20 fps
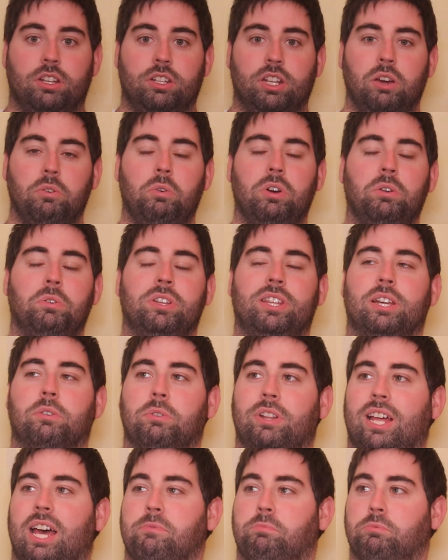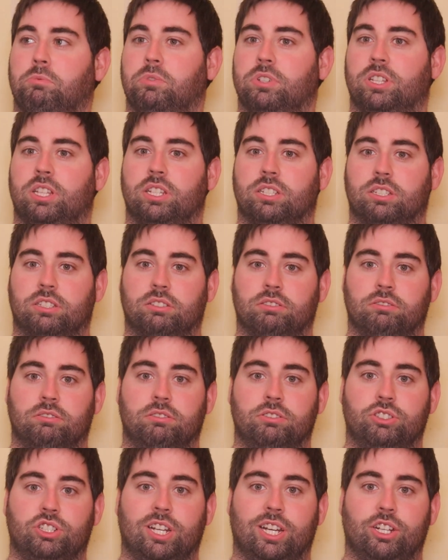Now, what do I think will happen with this
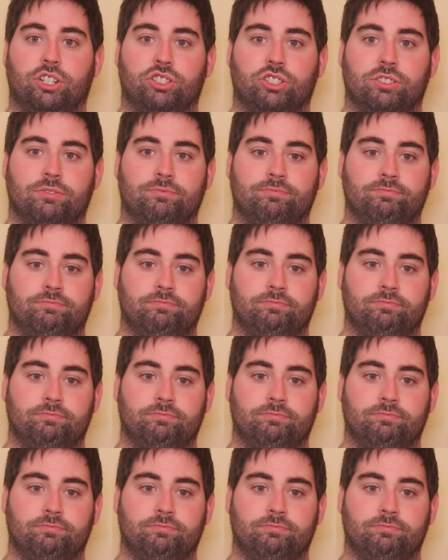charge?